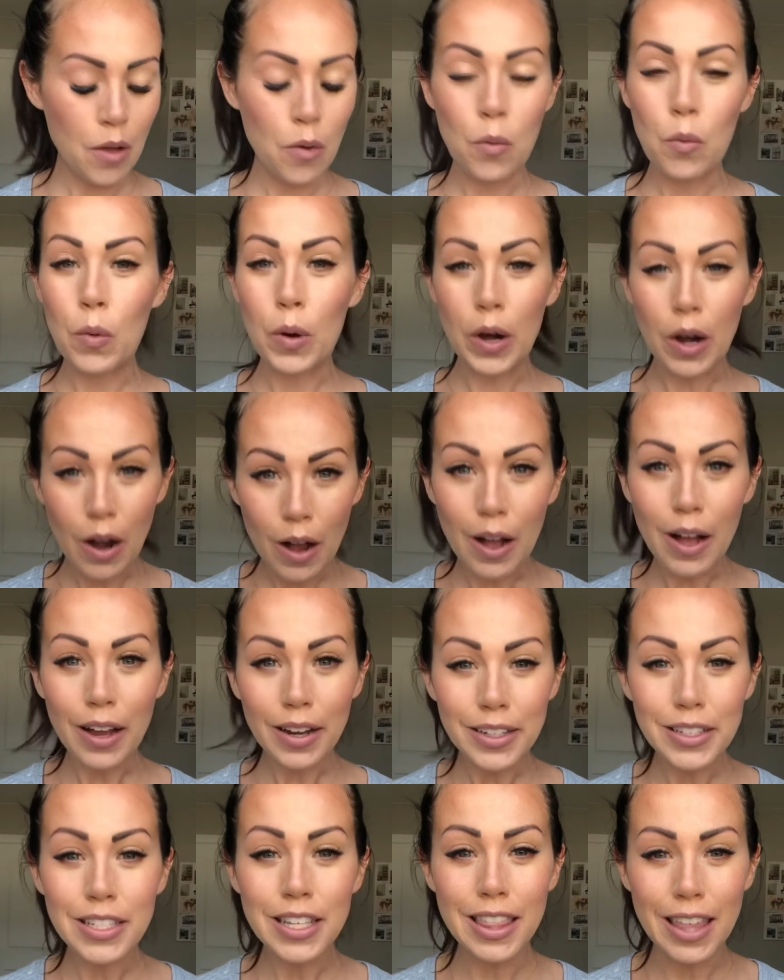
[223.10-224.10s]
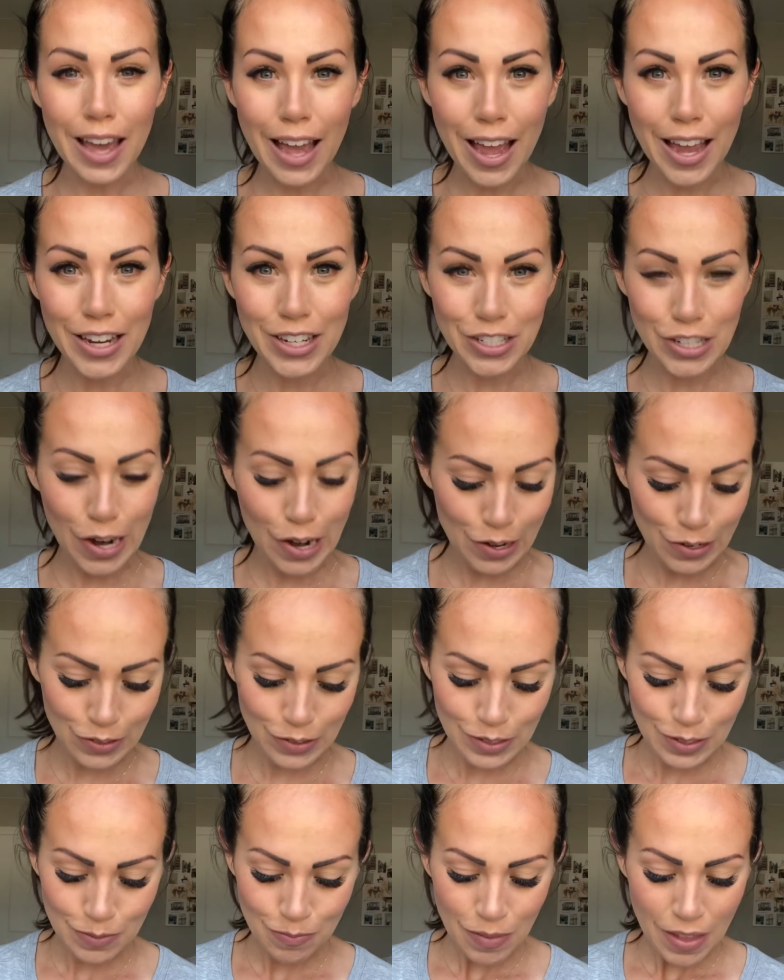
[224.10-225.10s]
We're on to the eyeshadows.